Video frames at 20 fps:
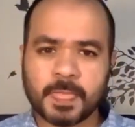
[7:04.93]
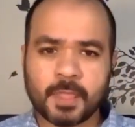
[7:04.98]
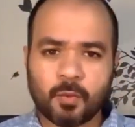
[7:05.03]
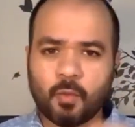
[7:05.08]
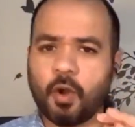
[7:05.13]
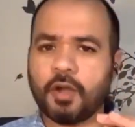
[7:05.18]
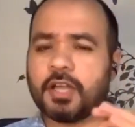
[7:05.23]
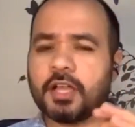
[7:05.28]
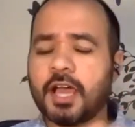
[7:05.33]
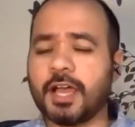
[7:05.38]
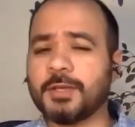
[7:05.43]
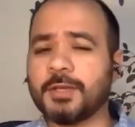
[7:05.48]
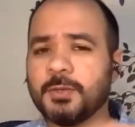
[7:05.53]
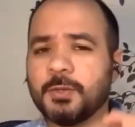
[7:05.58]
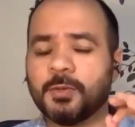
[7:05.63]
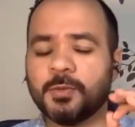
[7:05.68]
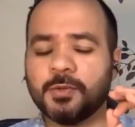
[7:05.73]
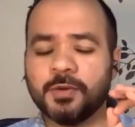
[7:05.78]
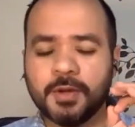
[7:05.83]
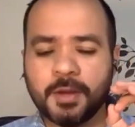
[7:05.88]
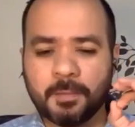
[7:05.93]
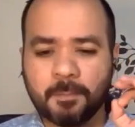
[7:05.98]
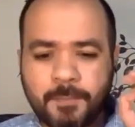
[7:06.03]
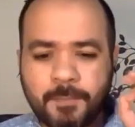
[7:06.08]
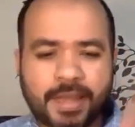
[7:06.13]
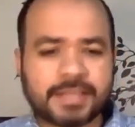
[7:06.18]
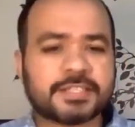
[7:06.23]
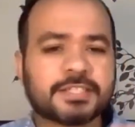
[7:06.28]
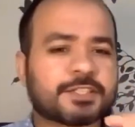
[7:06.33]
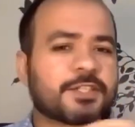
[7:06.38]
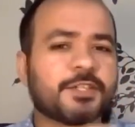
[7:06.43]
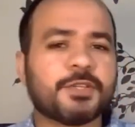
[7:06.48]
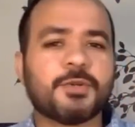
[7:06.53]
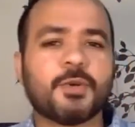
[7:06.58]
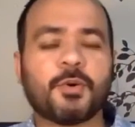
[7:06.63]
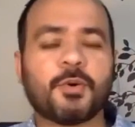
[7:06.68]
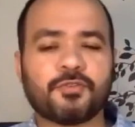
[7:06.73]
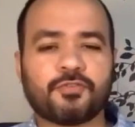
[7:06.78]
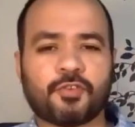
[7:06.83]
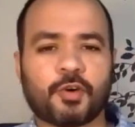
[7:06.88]
What are you best
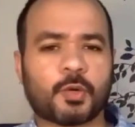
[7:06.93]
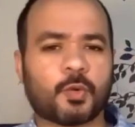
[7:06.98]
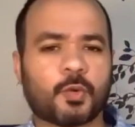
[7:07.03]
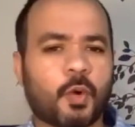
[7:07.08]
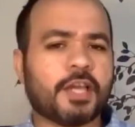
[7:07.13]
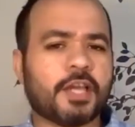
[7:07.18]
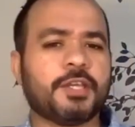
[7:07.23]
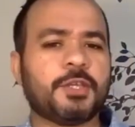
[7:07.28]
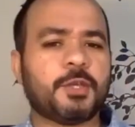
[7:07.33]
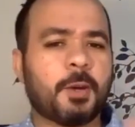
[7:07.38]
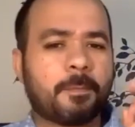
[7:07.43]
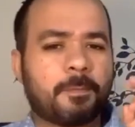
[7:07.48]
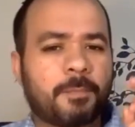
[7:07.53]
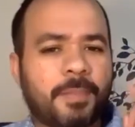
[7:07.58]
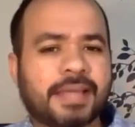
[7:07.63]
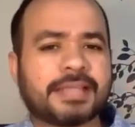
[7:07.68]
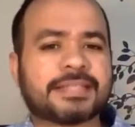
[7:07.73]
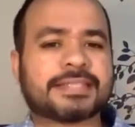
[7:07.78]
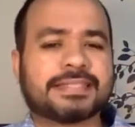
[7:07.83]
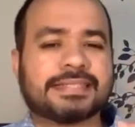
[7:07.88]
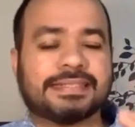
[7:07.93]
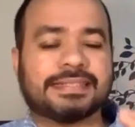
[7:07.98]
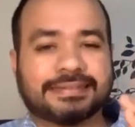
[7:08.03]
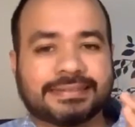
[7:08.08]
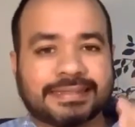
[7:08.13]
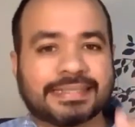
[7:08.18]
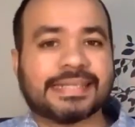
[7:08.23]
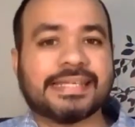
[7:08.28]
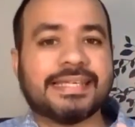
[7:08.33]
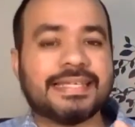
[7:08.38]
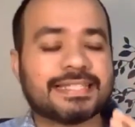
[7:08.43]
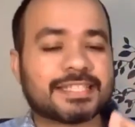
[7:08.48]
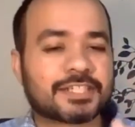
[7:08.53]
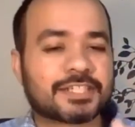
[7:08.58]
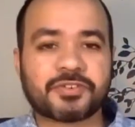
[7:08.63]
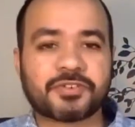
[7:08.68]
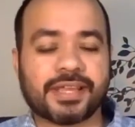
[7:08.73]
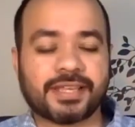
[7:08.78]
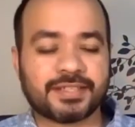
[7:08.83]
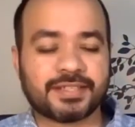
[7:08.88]
known for? What are your best 3
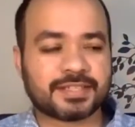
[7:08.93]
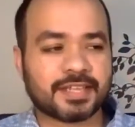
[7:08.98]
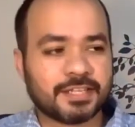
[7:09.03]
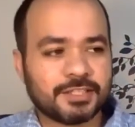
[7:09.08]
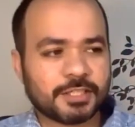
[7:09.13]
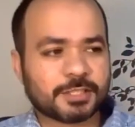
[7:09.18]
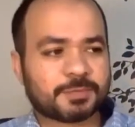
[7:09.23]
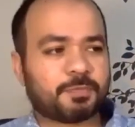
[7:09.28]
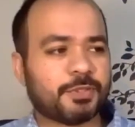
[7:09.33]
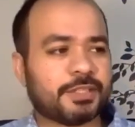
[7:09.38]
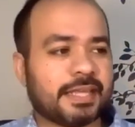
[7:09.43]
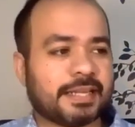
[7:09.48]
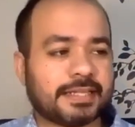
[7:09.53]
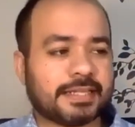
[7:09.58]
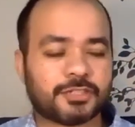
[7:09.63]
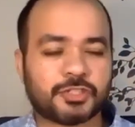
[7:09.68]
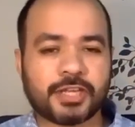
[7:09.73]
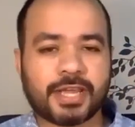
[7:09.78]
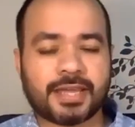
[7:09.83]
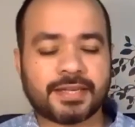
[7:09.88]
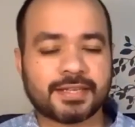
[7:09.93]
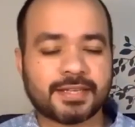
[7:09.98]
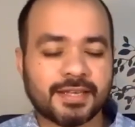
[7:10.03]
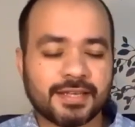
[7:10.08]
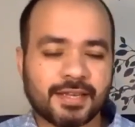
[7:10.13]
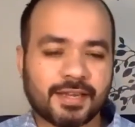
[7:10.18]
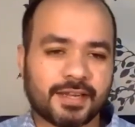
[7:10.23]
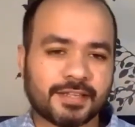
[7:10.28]
strengths? Just put that in the chat.